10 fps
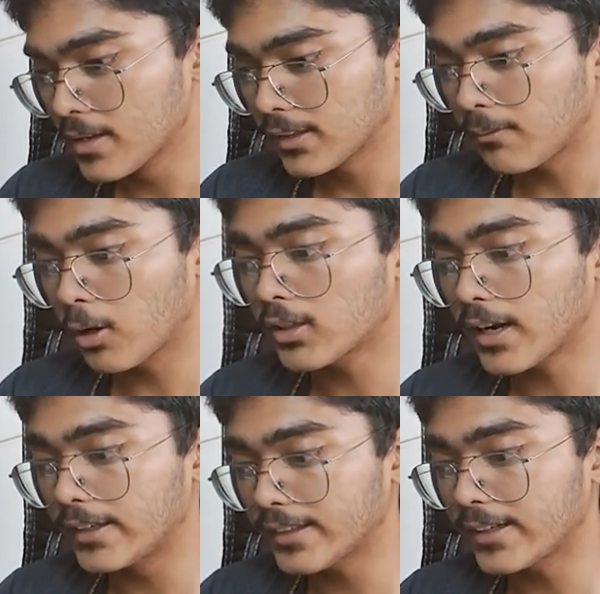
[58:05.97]
Then we got
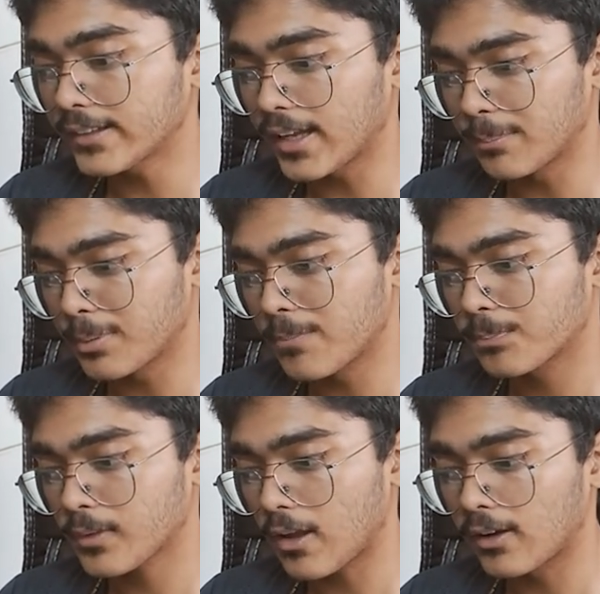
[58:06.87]
content type
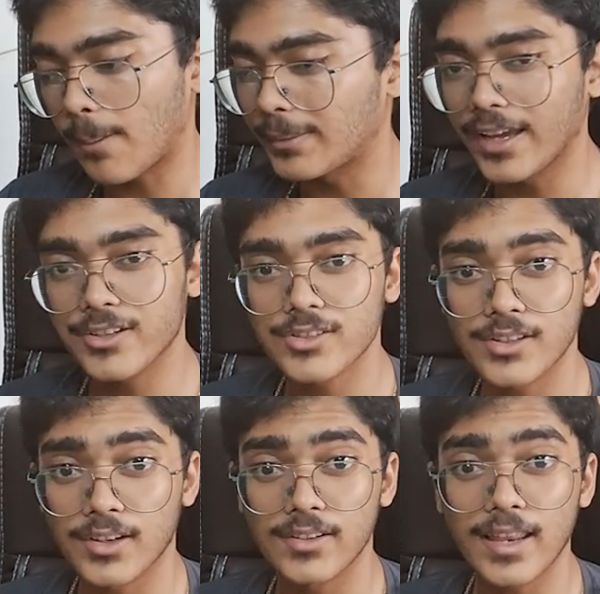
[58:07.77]
or application
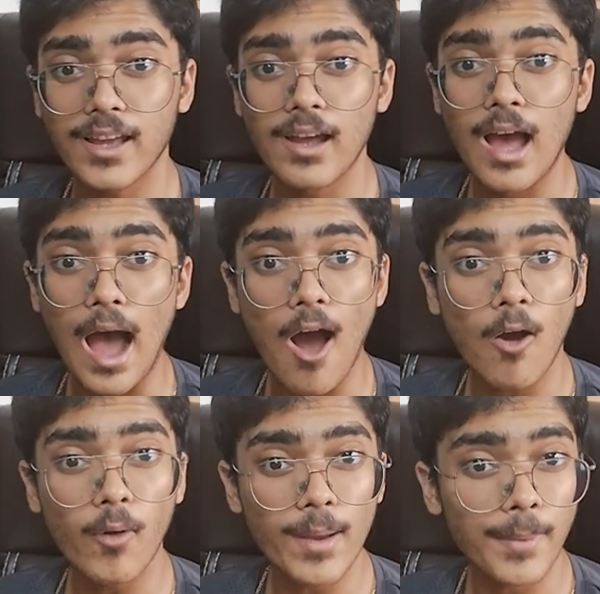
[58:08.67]
JSON. It's like,
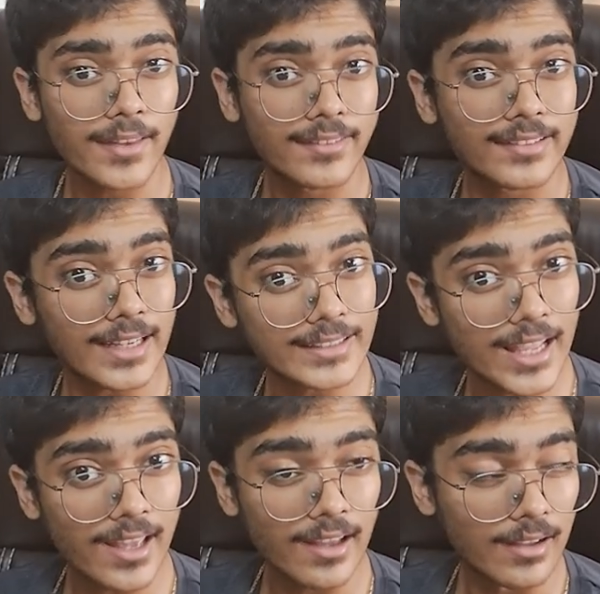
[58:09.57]
how am I
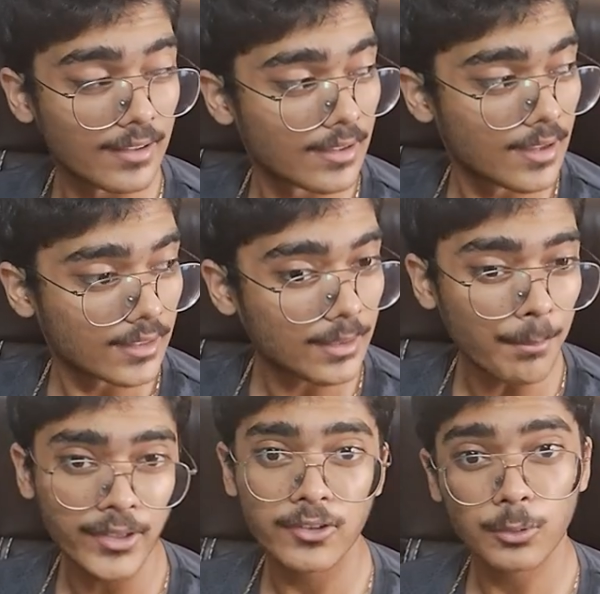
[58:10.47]
sending the
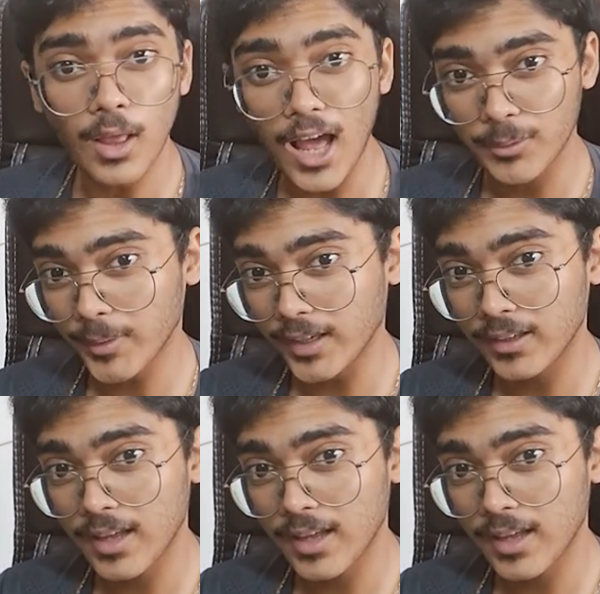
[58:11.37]
message to the army?